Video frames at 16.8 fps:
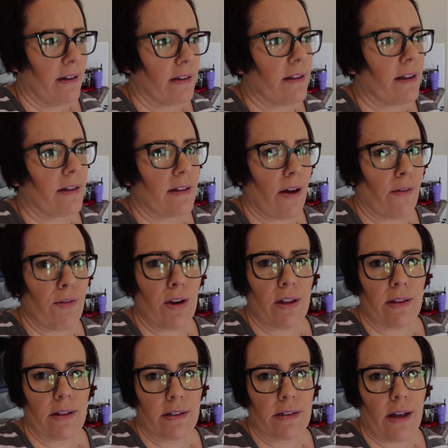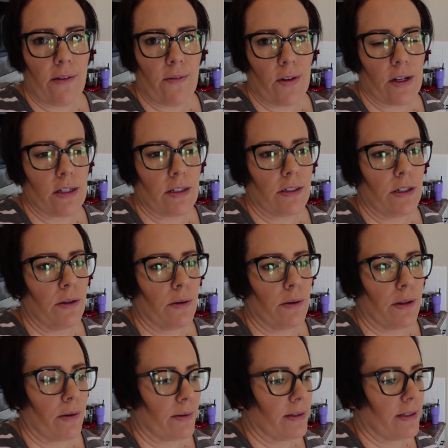they definitely siphoned too,
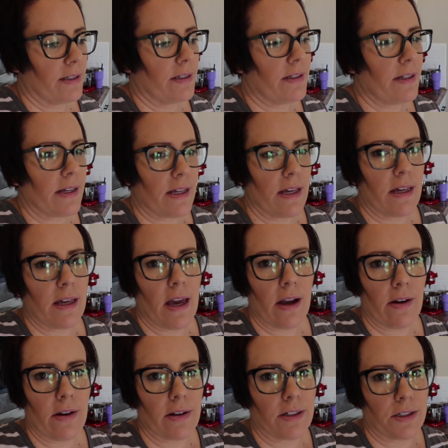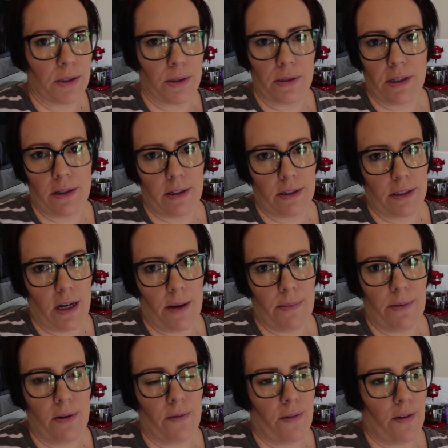and there was sticky carrot juice on the
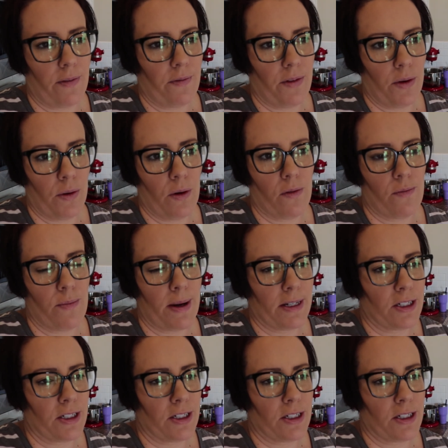top of a few of my